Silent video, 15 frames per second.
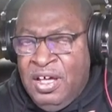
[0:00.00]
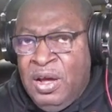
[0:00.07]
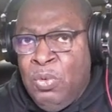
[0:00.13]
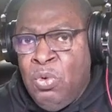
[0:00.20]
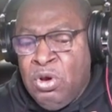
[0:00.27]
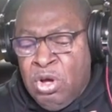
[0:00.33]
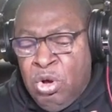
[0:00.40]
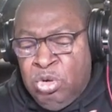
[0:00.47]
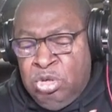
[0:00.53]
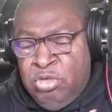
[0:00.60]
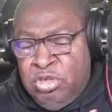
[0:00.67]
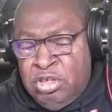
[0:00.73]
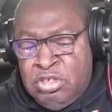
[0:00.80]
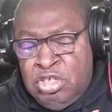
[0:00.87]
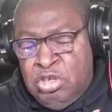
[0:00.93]
We'll go to
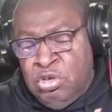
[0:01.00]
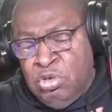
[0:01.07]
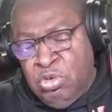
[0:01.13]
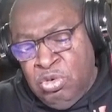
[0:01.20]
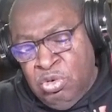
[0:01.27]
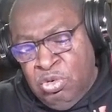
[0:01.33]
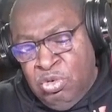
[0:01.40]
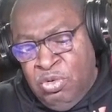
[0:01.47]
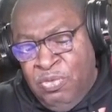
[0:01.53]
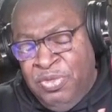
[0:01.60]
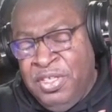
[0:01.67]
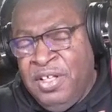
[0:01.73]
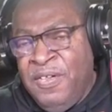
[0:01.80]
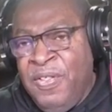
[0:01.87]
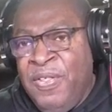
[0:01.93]
the
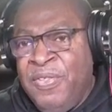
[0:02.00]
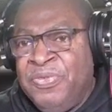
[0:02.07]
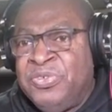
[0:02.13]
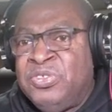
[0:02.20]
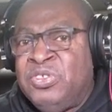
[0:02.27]
2 to